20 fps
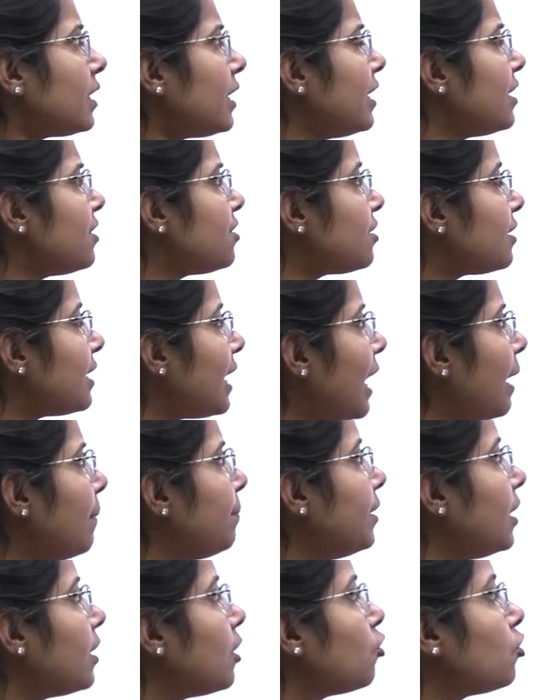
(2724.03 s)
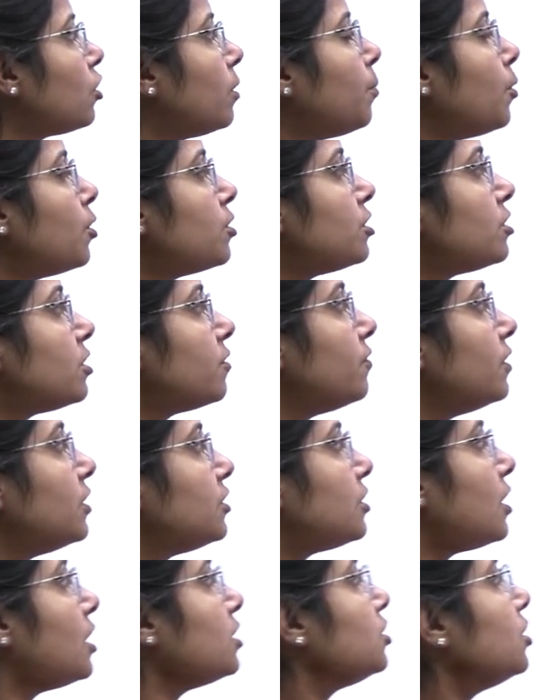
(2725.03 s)
is wrapped around the positively
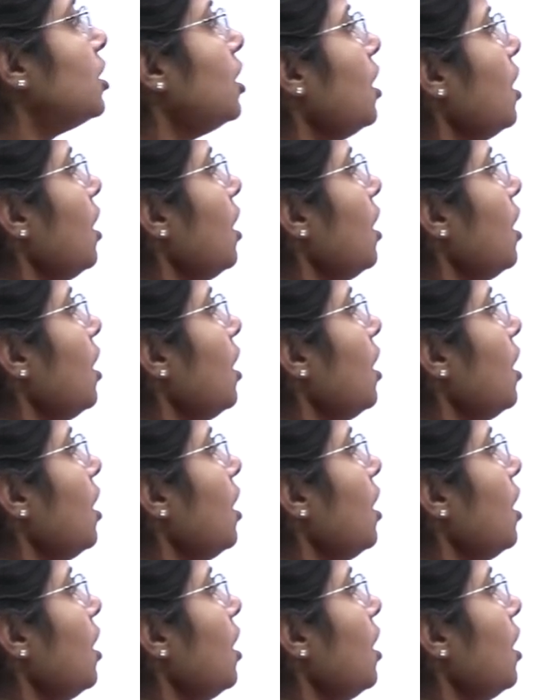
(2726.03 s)
charged